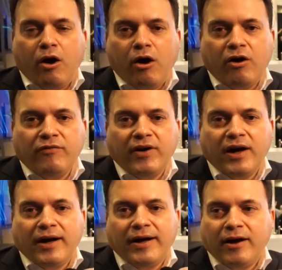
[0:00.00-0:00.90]

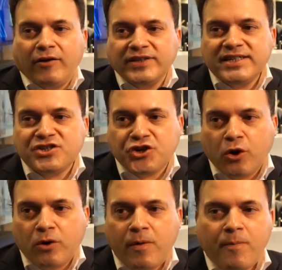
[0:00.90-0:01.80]
of this
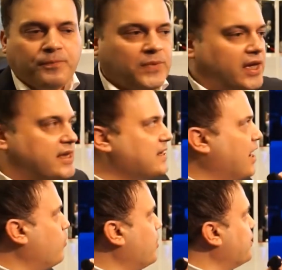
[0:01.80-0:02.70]
show is
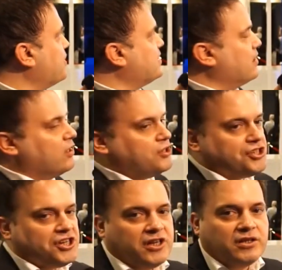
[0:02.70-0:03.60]
our
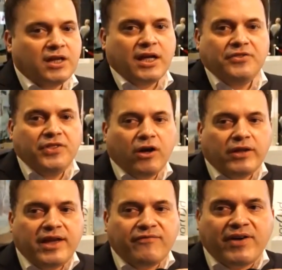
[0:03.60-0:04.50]
solution,
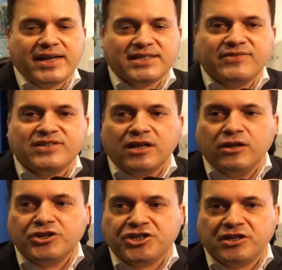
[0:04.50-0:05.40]
non-invasive
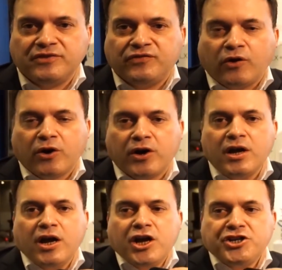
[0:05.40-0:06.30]
solution
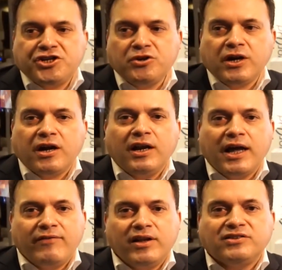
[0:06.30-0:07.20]
for sugar
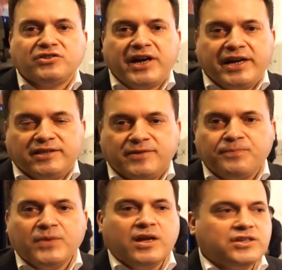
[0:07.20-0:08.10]
level trend.
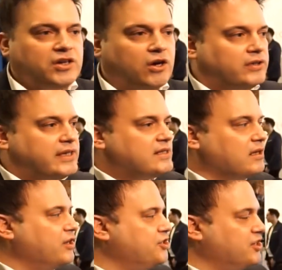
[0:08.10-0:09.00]
So this
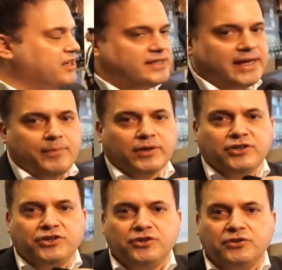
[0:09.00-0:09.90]
solution is able
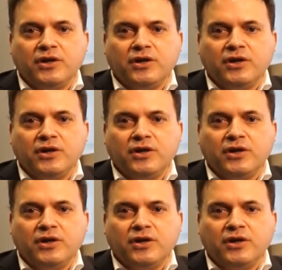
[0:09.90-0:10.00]
to